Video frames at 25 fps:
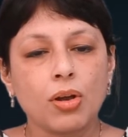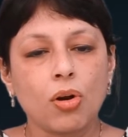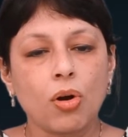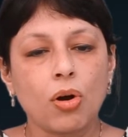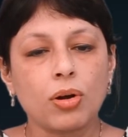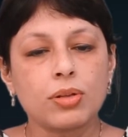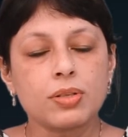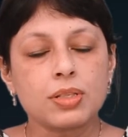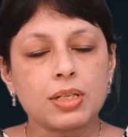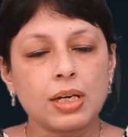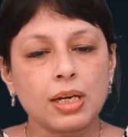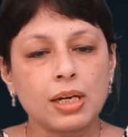
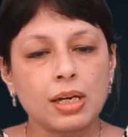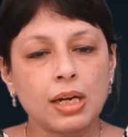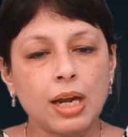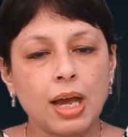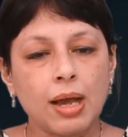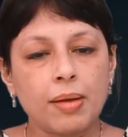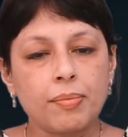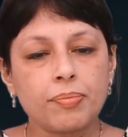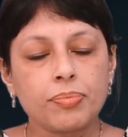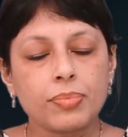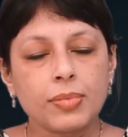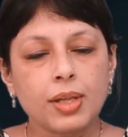on slit
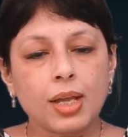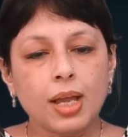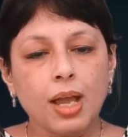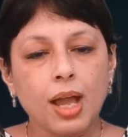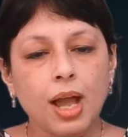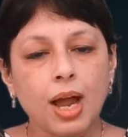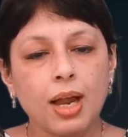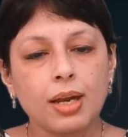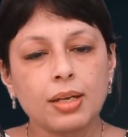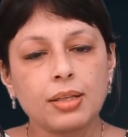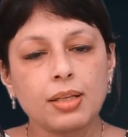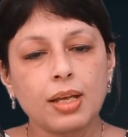lamp,
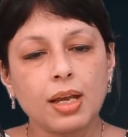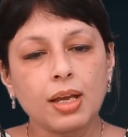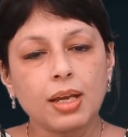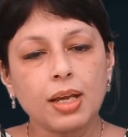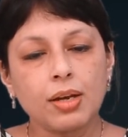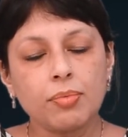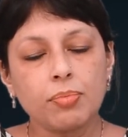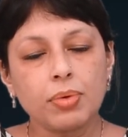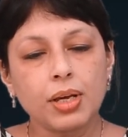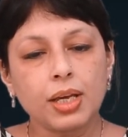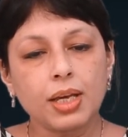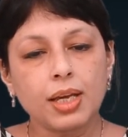and they
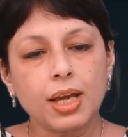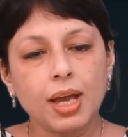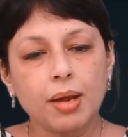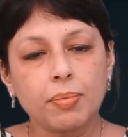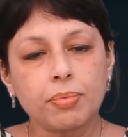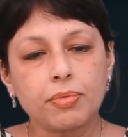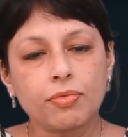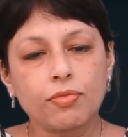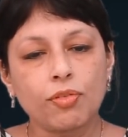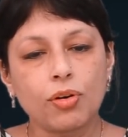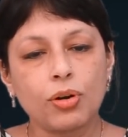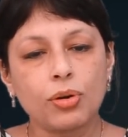can be
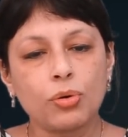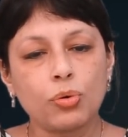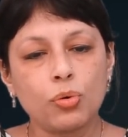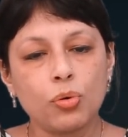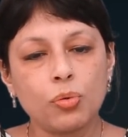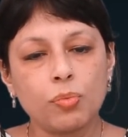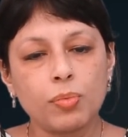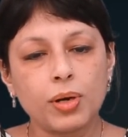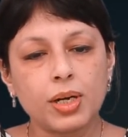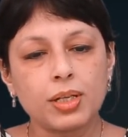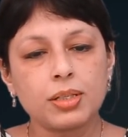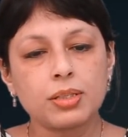kept for
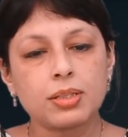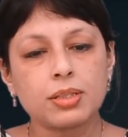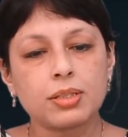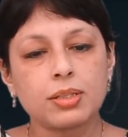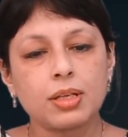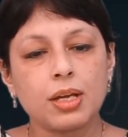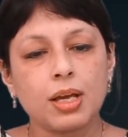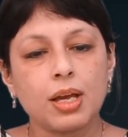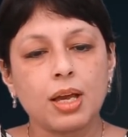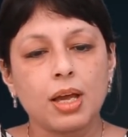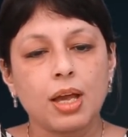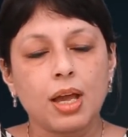2
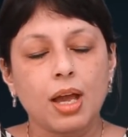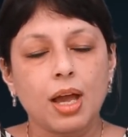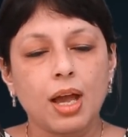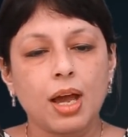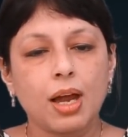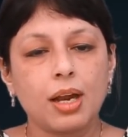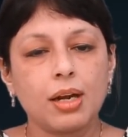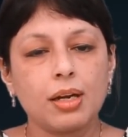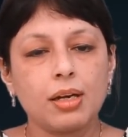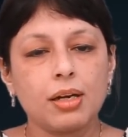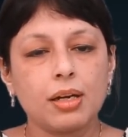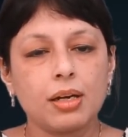months,
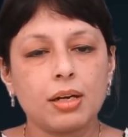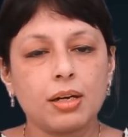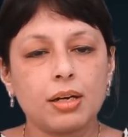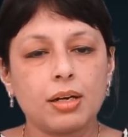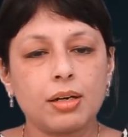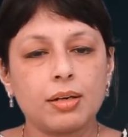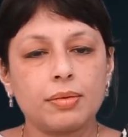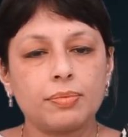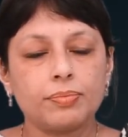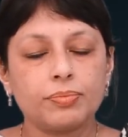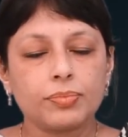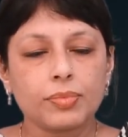and
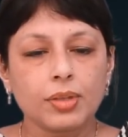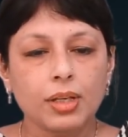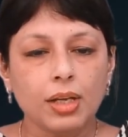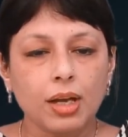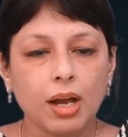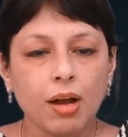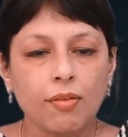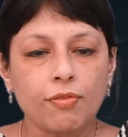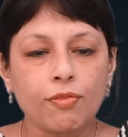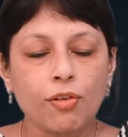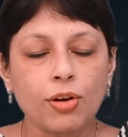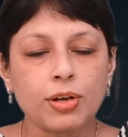
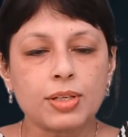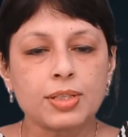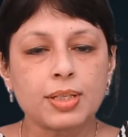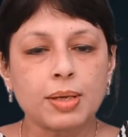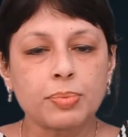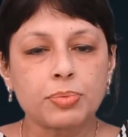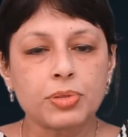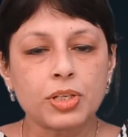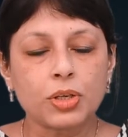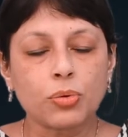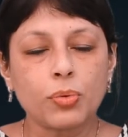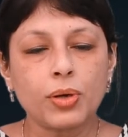for
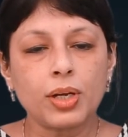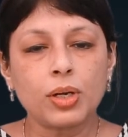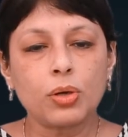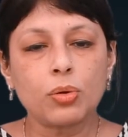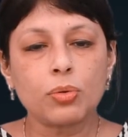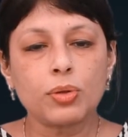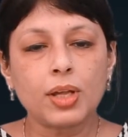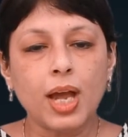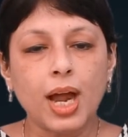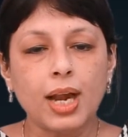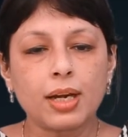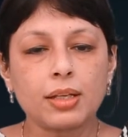subsequent
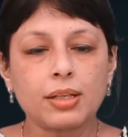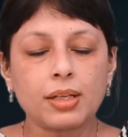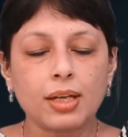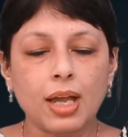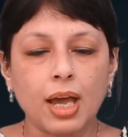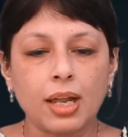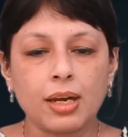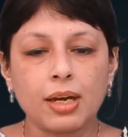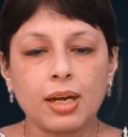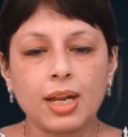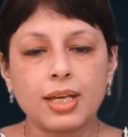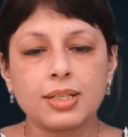to that the
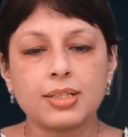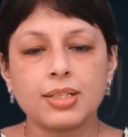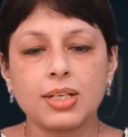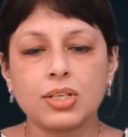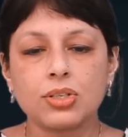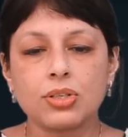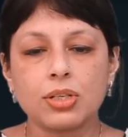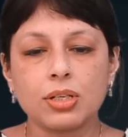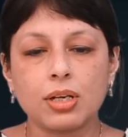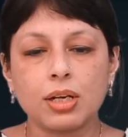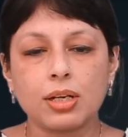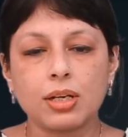
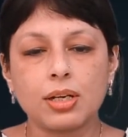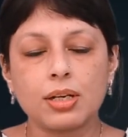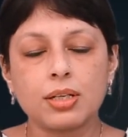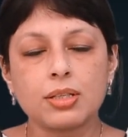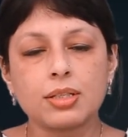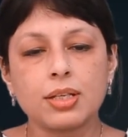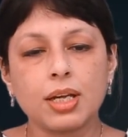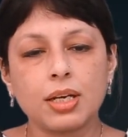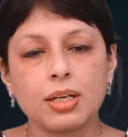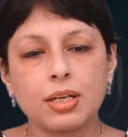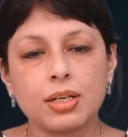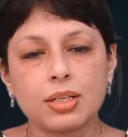canalization
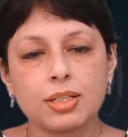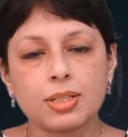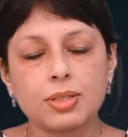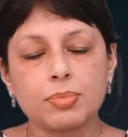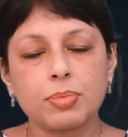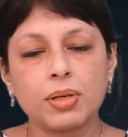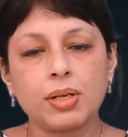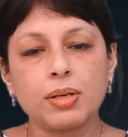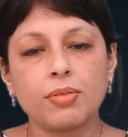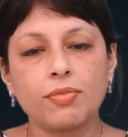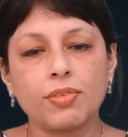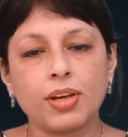occurs, and it has
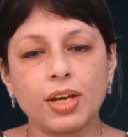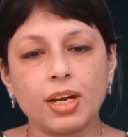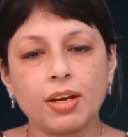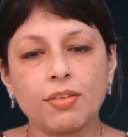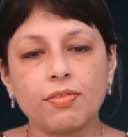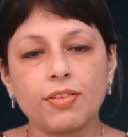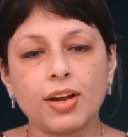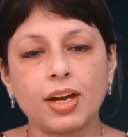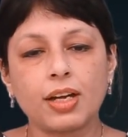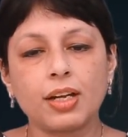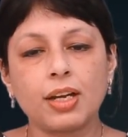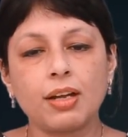been very
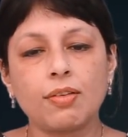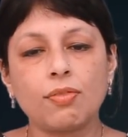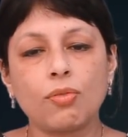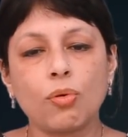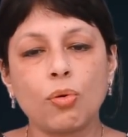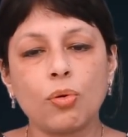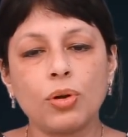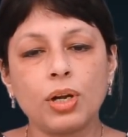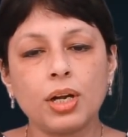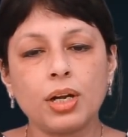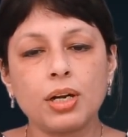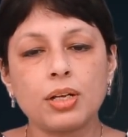effective.
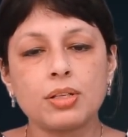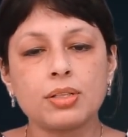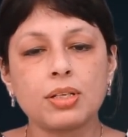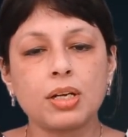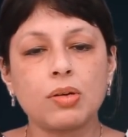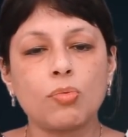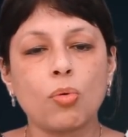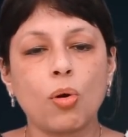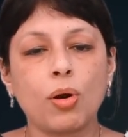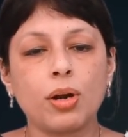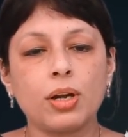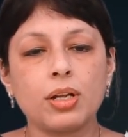Only
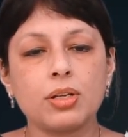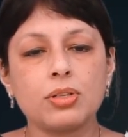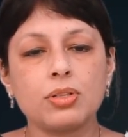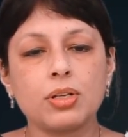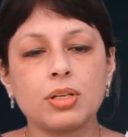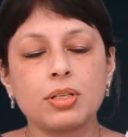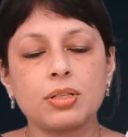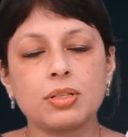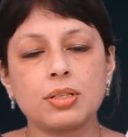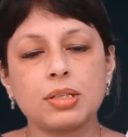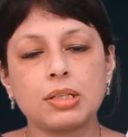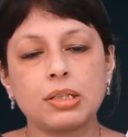disadvantage
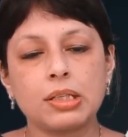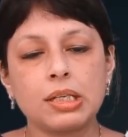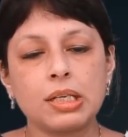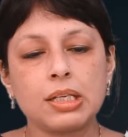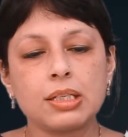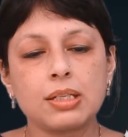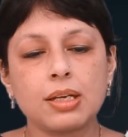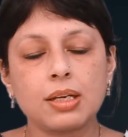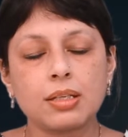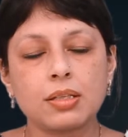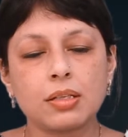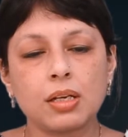is
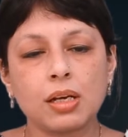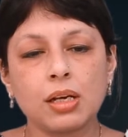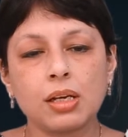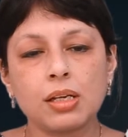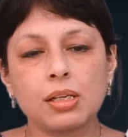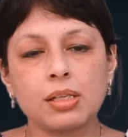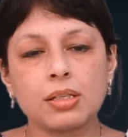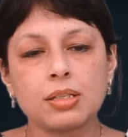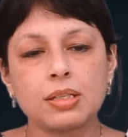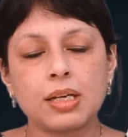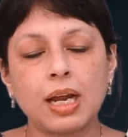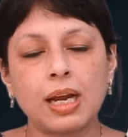these are
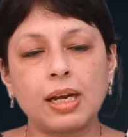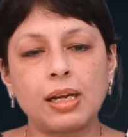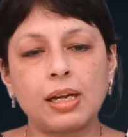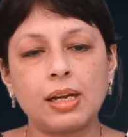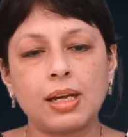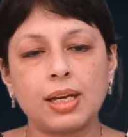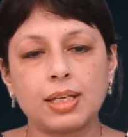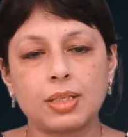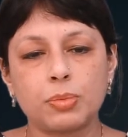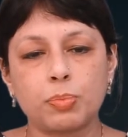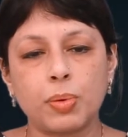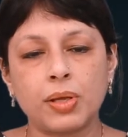
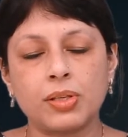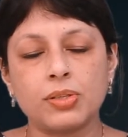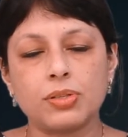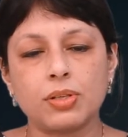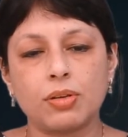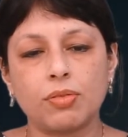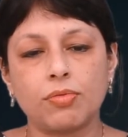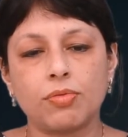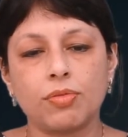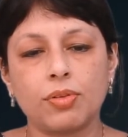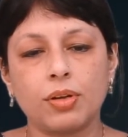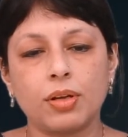slightly
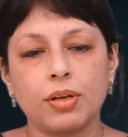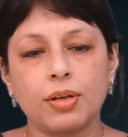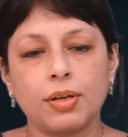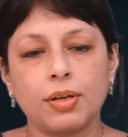expensive.